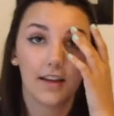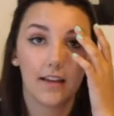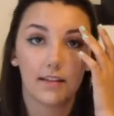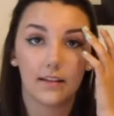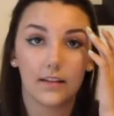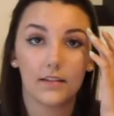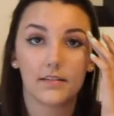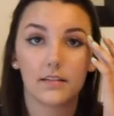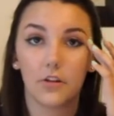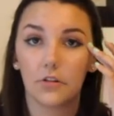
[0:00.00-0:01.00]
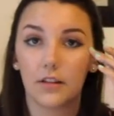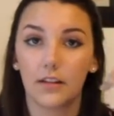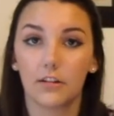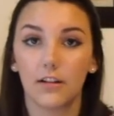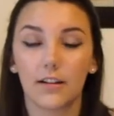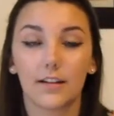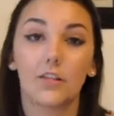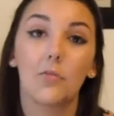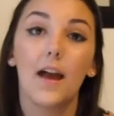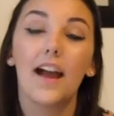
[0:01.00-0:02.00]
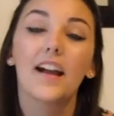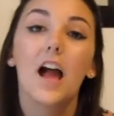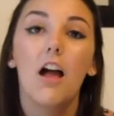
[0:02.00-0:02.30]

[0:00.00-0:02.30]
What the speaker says: and then slowly get darker in the back,